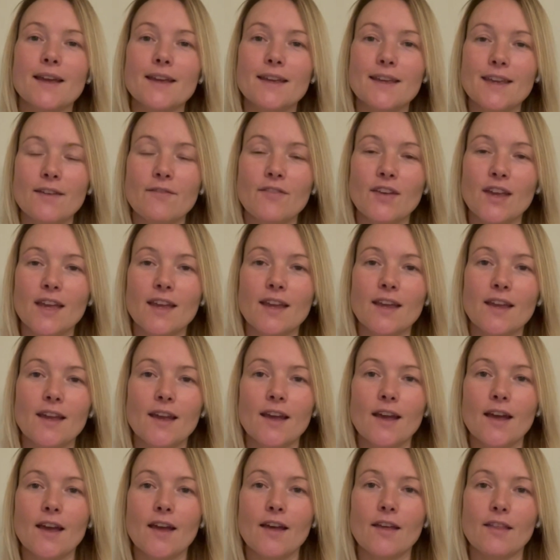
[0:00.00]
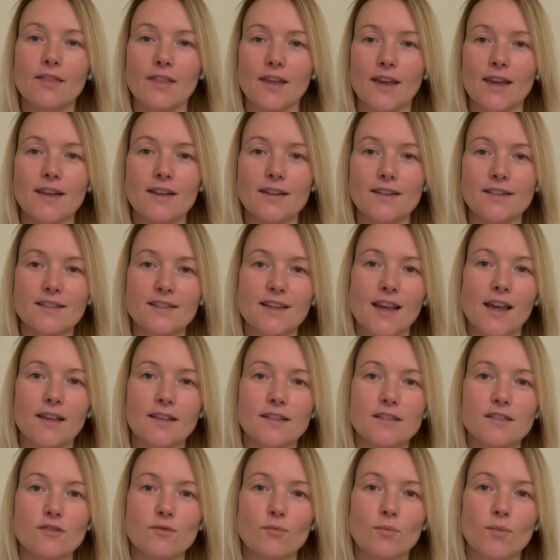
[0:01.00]
giving they can take
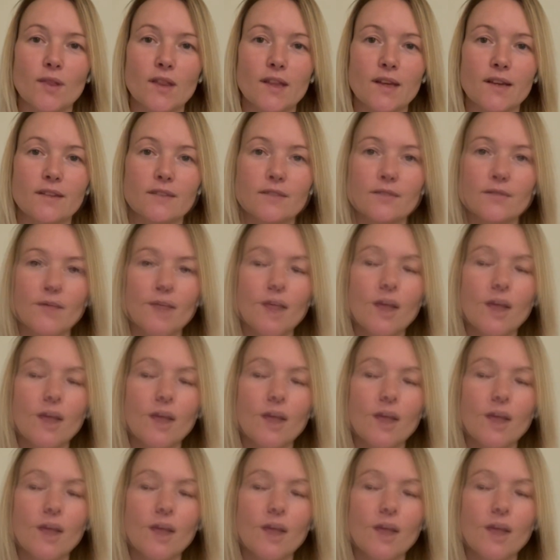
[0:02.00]
something.